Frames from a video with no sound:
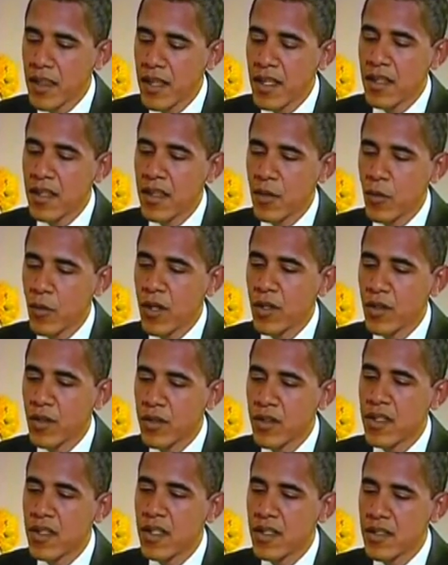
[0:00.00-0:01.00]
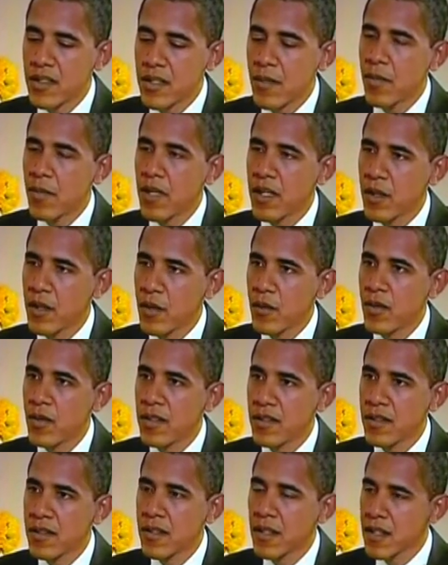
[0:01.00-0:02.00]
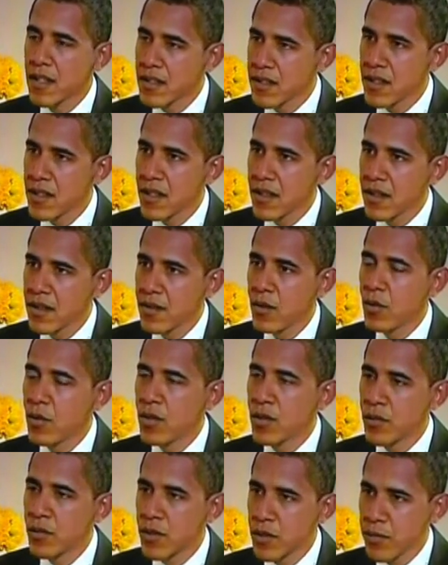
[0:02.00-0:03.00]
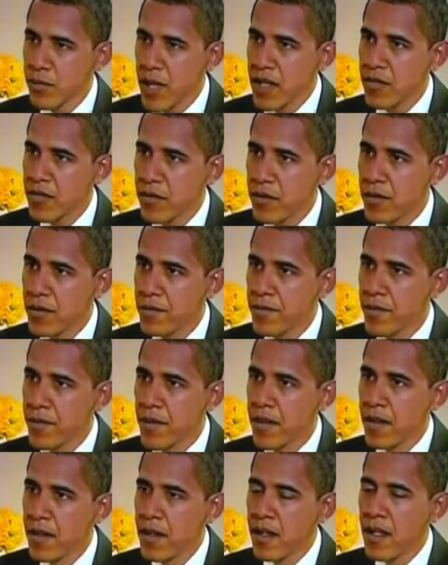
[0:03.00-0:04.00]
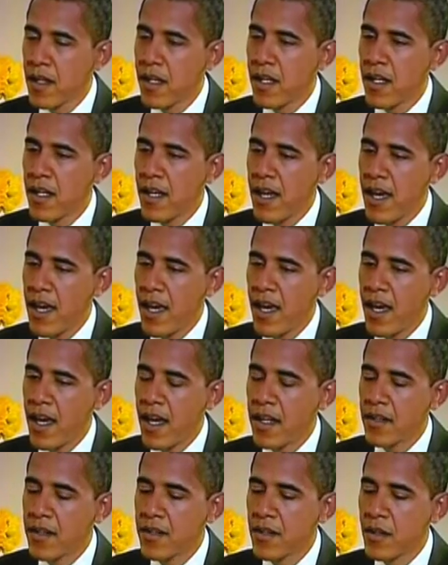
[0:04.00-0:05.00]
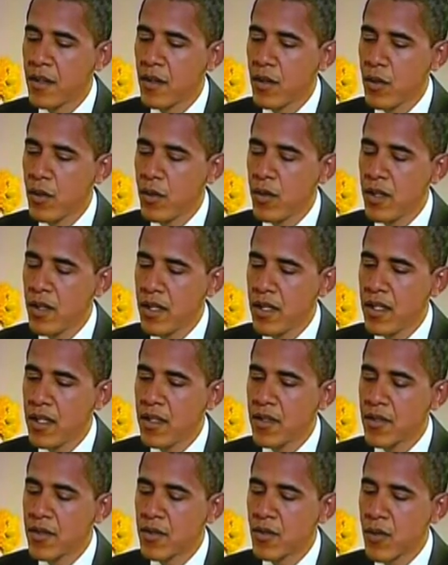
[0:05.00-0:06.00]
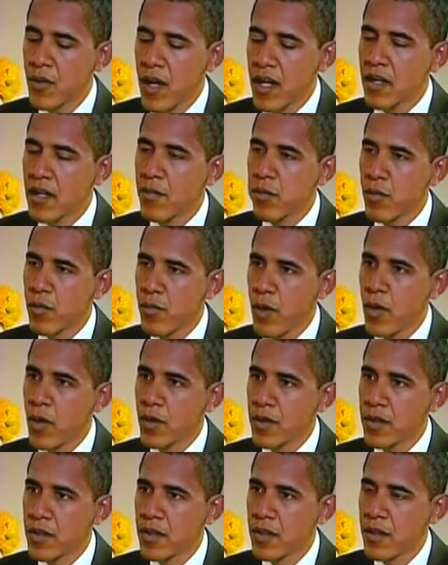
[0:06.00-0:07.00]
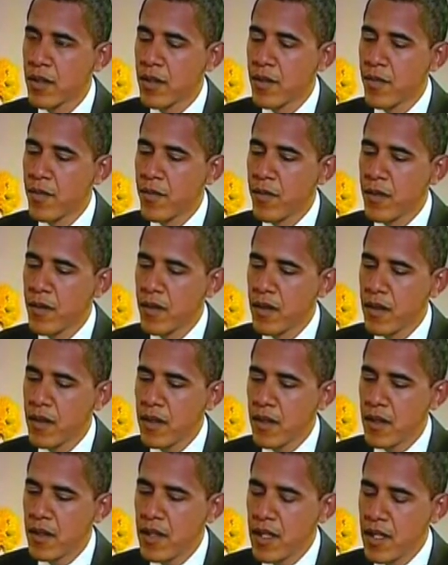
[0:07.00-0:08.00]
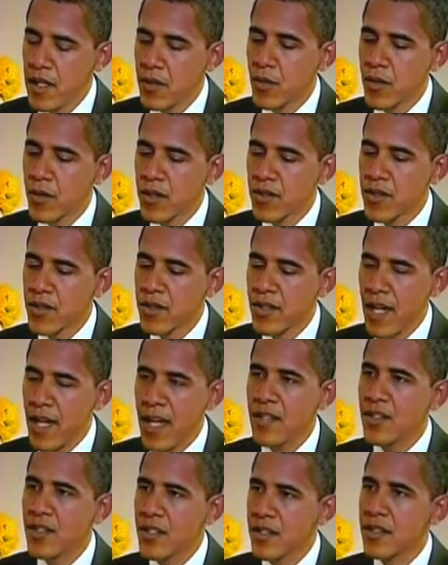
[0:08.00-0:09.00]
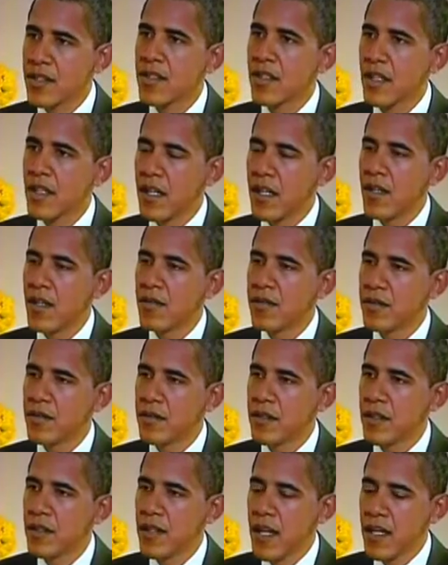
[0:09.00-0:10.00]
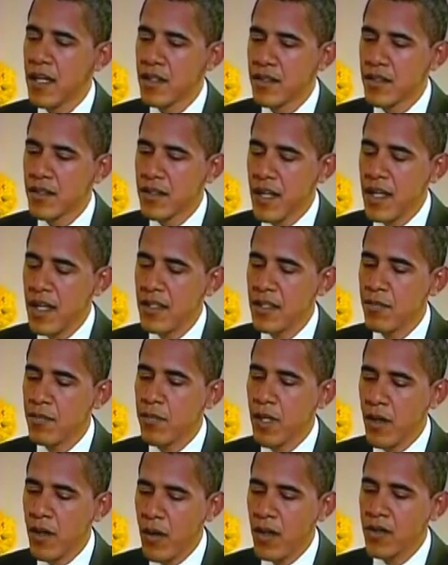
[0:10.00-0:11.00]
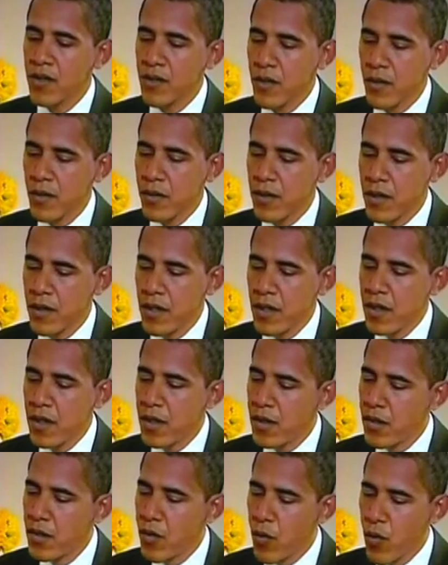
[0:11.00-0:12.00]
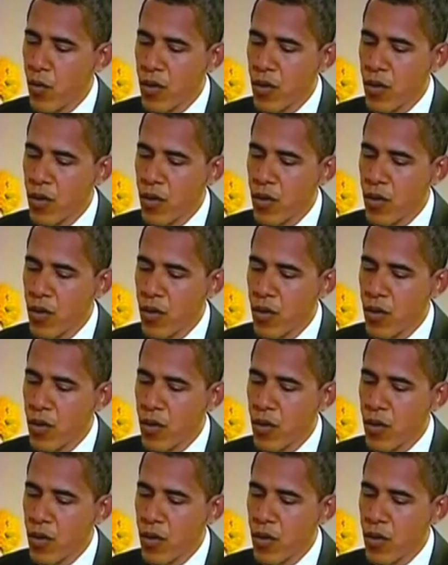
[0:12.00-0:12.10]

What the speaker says: But I think that what you'll see is somebody who is listening, who is respectful, and who is trying to promote the interests not just of the United States, but also